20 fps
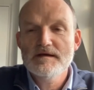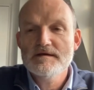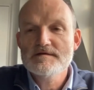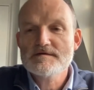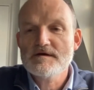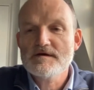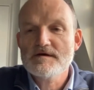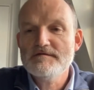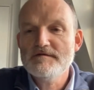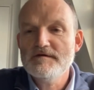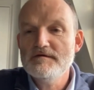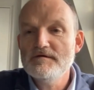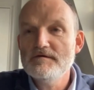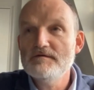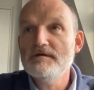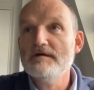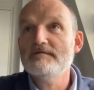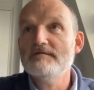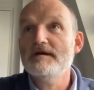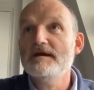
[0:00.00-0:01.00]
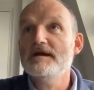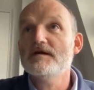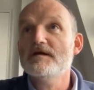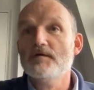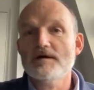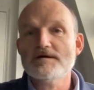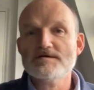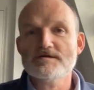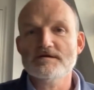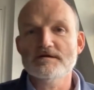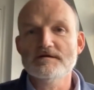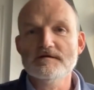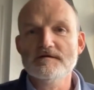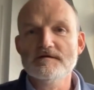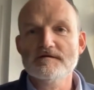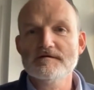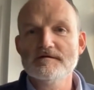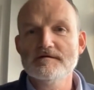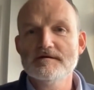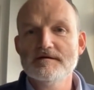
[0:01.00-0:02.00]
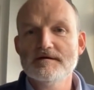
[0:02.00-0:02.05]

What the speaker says: So if you have any questions,